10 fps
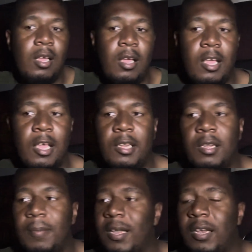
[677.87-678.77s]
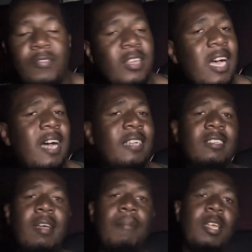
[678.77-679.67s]
And I love you guys.
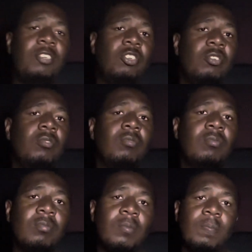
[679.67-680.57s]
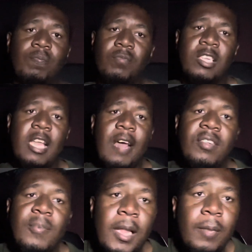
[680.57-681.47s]
God bless you. And have a
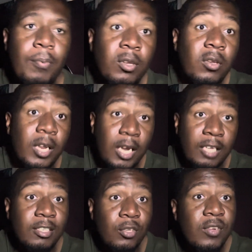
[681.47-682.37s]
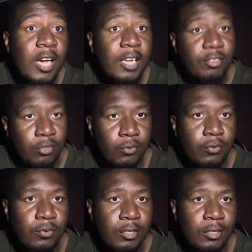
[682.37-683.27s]
smile upon you. And I see you guys soon
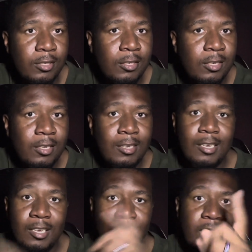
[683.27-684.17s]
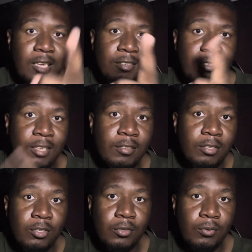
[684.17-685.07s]
in season
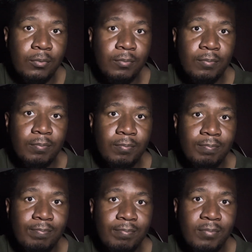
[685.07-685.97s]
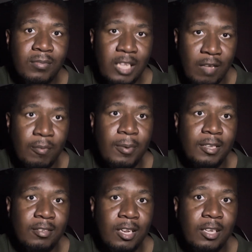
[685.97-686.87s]
two. Have a
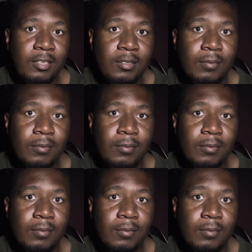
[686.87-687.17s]
blessed night.